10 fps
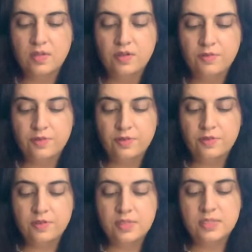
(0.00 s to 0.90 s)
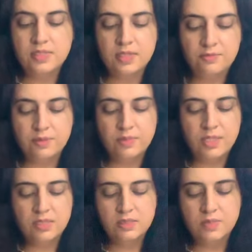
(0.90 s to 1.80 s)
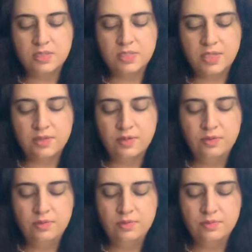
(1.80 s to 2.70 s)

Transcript: further insight from the Intimate Tarot.